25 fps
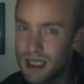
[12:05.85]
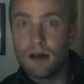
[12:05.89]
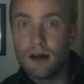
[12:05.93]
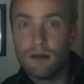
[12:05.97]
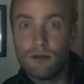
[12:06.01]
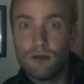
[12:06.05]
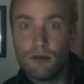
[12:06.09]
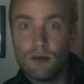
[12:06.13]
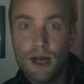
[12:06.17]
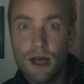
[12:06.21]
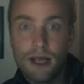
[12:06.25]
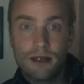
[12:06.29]

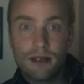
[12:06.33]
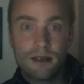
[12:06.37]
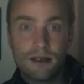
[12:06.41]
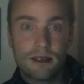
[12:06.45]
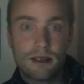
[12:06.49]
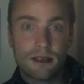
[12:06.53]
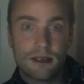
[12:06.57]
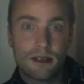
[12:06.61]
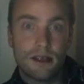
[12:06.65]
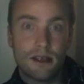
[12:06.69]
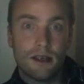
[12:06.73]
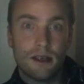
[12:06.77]
Rhett,
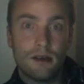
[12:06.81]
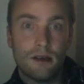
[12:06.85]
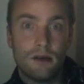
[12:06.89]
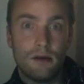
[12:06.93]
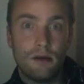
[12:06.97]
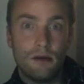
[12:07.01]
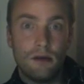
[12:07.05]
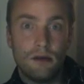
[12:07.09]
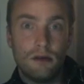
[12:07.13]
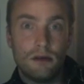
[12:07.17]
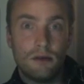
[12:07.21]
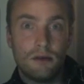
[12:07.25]
the
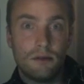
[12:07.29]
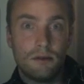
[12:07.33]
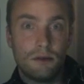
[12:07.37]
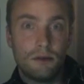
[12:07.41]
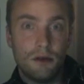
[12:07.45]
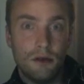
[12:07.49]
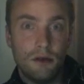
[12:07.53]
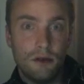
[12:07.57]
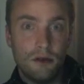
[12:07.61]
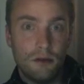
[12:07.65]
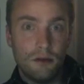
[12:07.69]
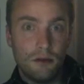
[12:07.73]
old
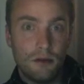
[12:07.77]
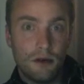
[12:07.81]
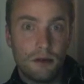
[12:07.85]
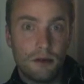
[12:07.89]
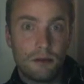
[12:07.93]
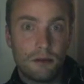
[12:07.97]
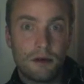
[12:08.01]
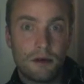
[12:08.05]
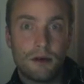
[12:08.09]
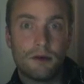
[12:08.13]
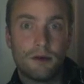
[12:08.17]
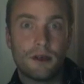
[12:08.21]
Brood War
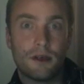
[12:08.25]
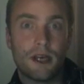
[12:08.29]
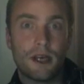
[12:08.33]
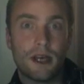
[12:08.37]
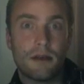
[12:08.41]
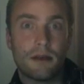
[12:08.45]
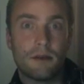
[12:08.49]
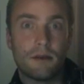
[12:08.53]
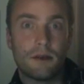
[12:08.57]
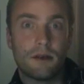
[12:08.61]
pro gamer,